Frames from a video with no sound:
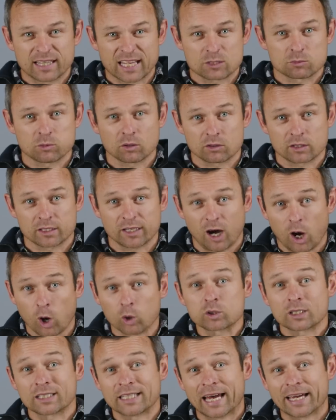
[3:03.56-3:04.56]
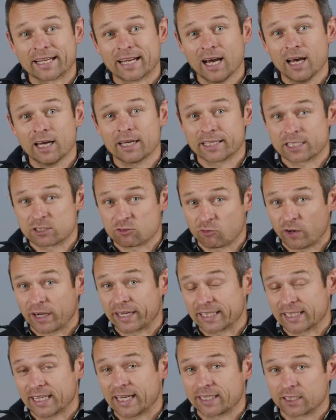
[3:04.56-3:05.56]
that's what the alternator is
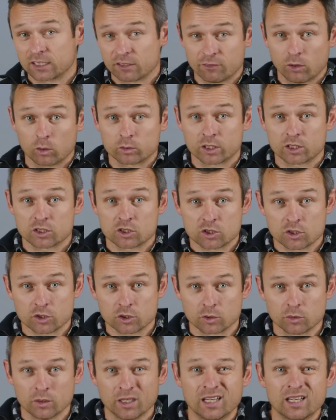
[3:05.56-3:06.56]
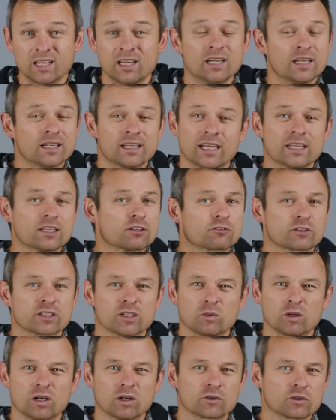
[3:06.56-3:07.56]
regulating the voltage to. In the
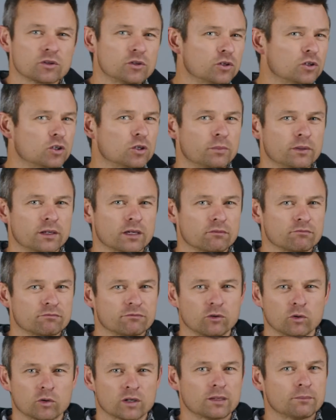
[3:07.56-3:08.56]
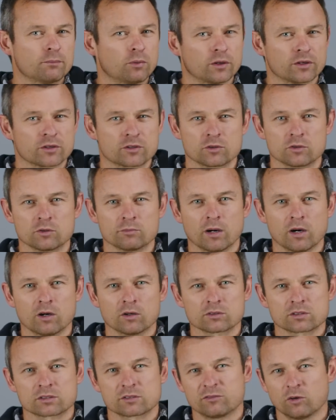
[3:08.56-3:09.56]
real world, you could be at 14.2
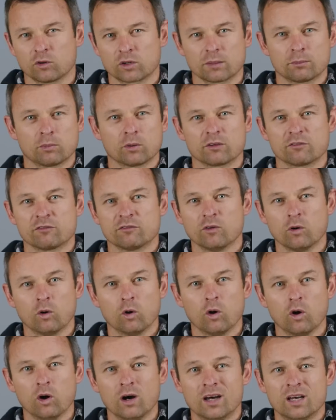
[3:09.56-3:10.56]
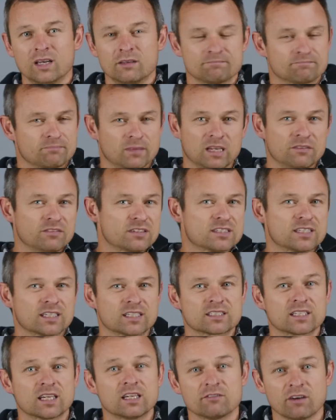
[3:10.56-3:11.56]
volts, 14.4, even
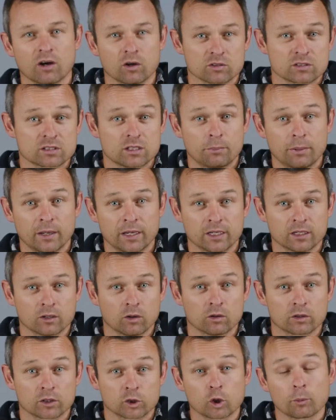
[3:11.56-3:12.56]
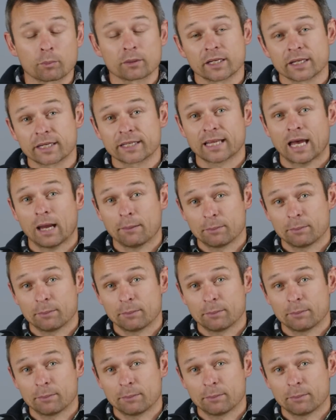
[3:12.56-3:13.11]
16 volts, depending on your particular